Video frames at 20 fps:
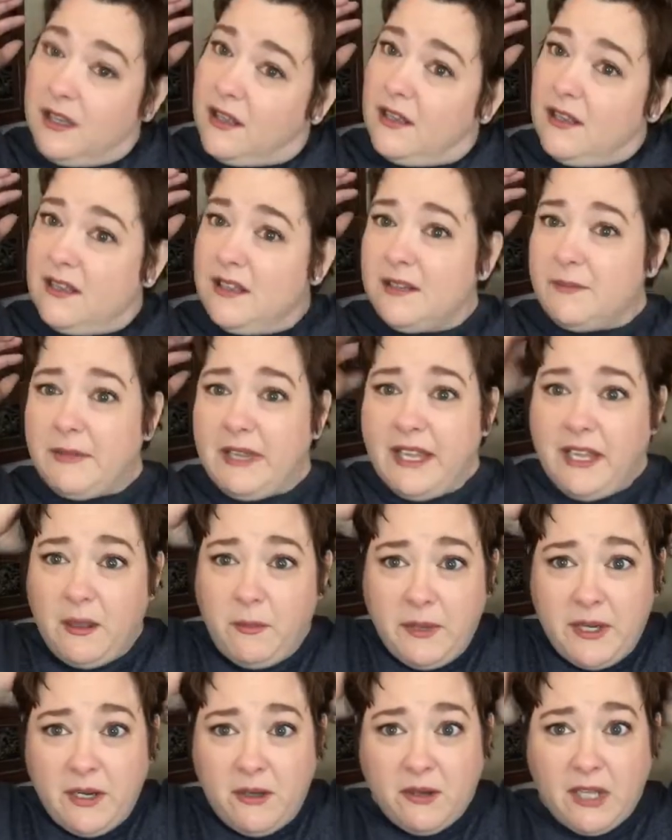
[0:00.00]
Is my
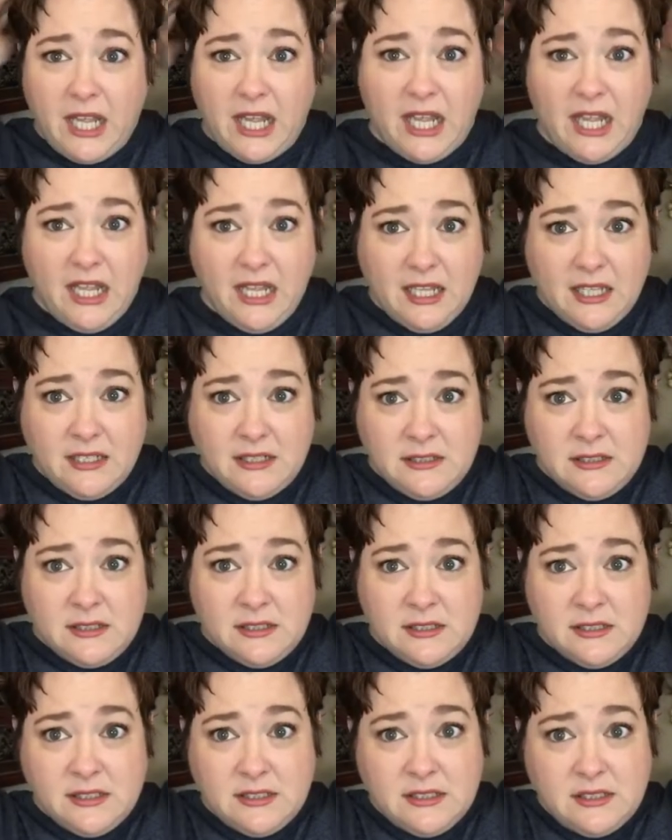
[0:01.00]
helmet okay?
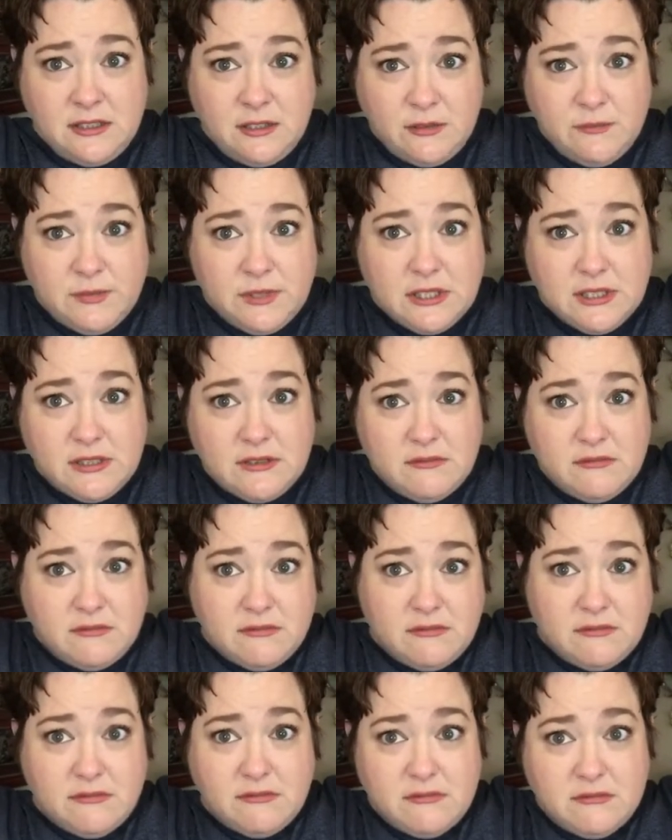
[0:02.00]
Hope so.
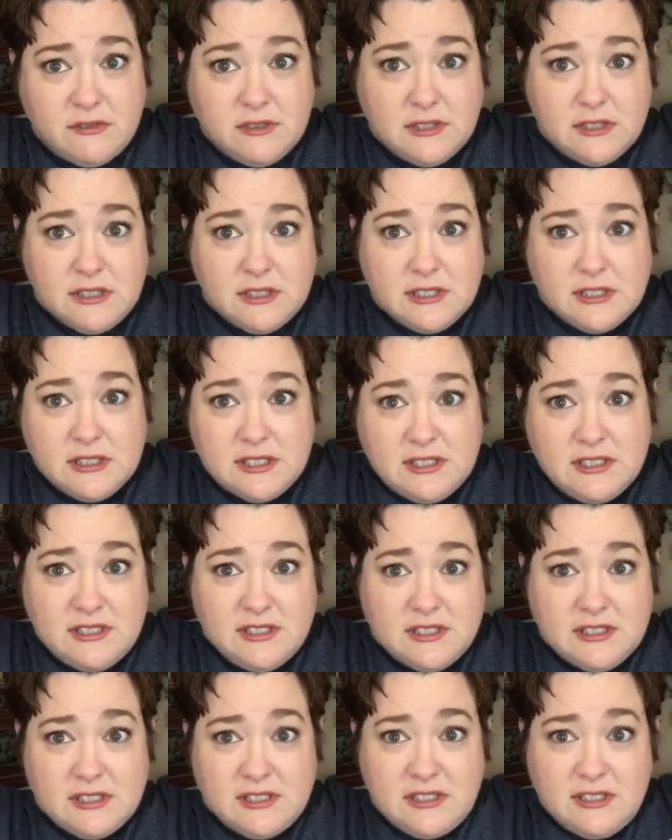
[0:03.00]

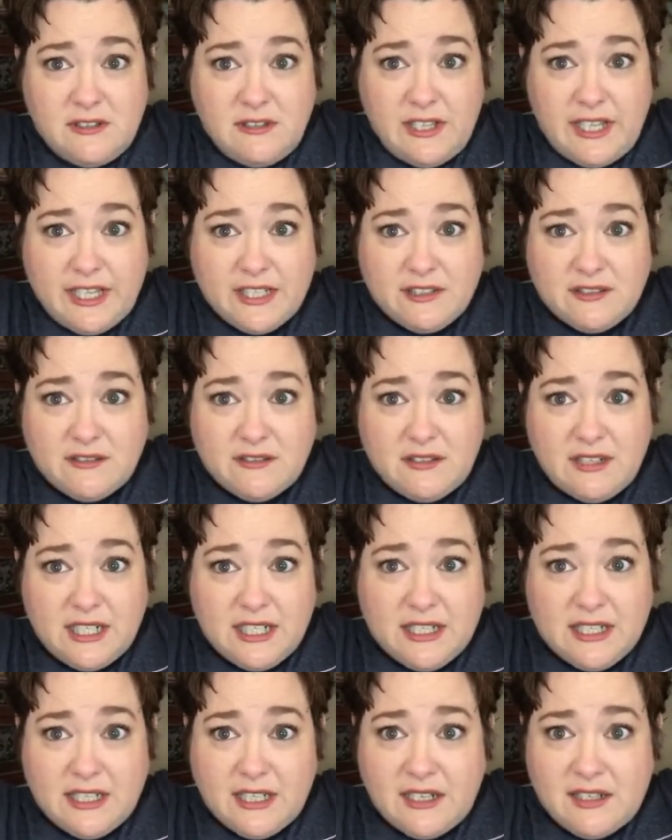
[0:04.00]
Looks a little extra right
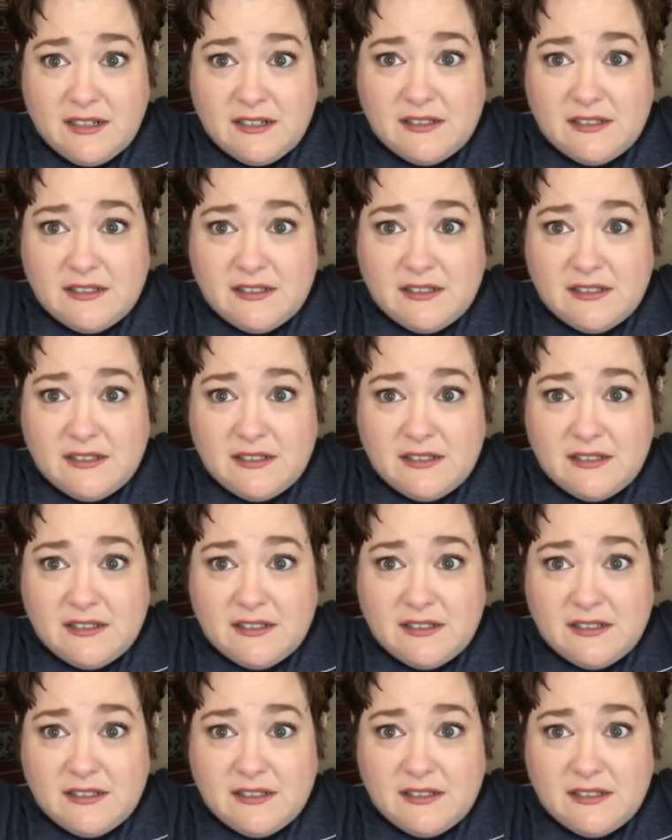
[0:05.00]
there.